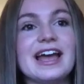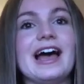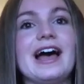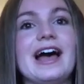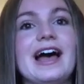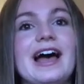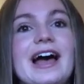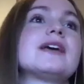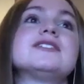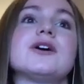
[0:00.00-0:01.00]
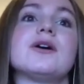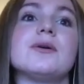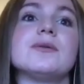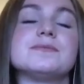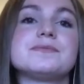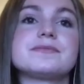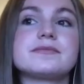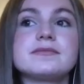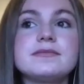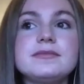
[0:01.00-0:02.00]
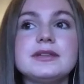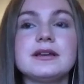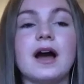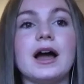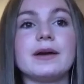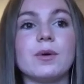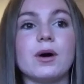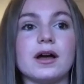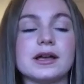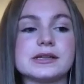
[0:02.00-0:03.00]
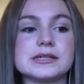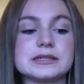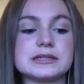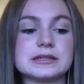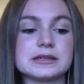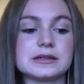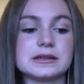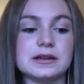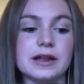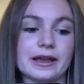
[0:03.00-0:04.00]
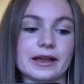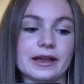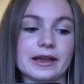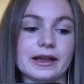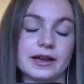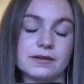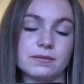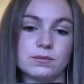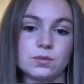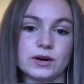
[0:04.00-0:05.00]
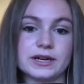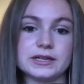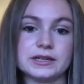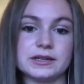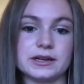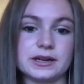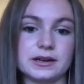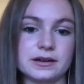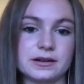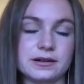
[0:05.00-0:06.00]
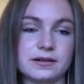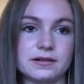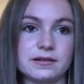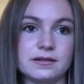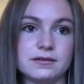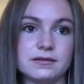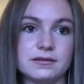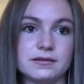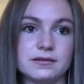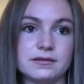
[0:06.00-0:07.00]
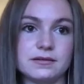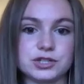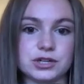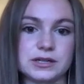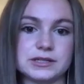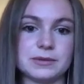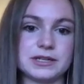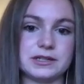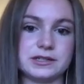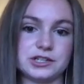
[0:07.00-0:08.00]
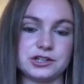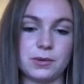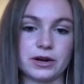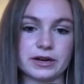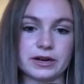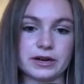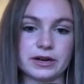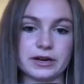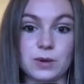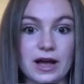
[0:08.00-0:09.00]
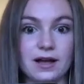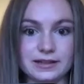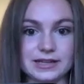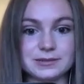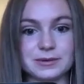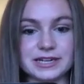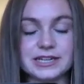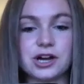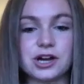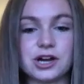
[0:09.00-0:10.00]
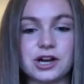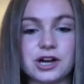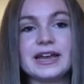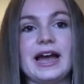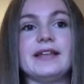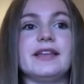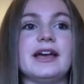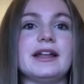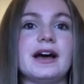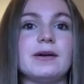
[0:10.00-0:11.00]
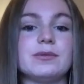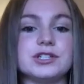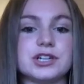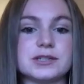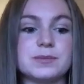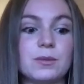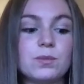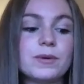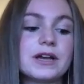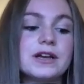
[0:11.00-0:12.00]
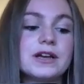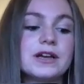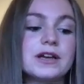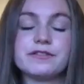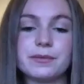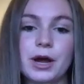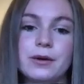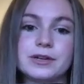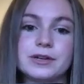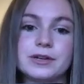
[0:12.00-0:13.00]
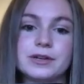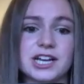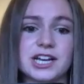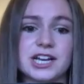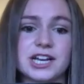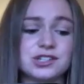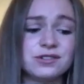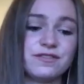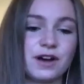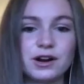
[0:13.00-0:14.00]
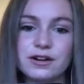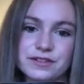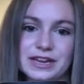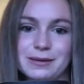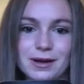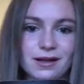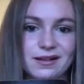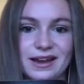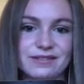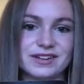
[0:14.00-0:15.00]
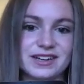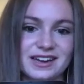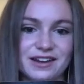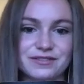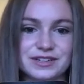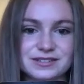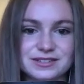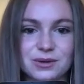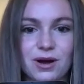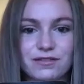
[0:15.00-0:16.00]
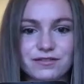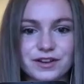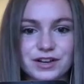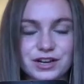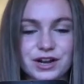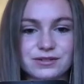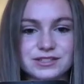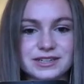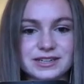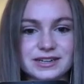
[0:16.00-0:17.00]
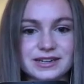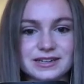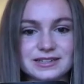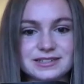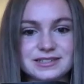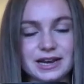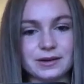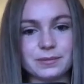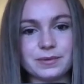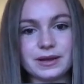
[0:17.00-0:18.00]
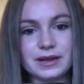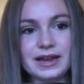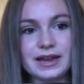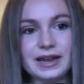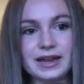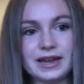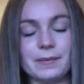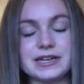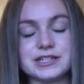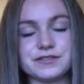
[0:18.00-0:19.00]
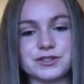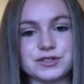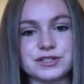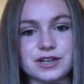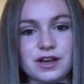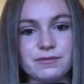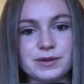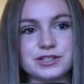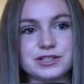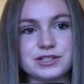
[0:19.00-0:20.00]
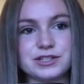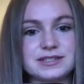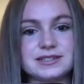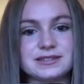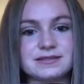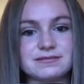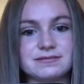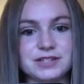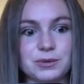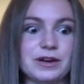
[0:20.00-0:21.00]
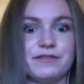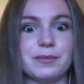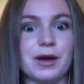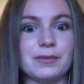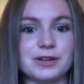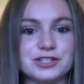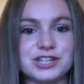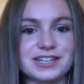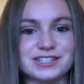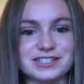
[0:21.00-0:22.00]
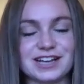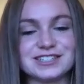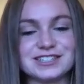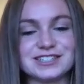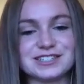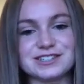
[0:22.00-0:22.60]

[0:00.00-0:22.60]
And so I was like, I work in journalism and digital marketing as well. Like that's my day job. And then I would just, but because you're working from home, you're sitting at your desk, you can fire off an email every so often, to set up interviews and stuff because you have this, you're working from home, you're chained to your desk.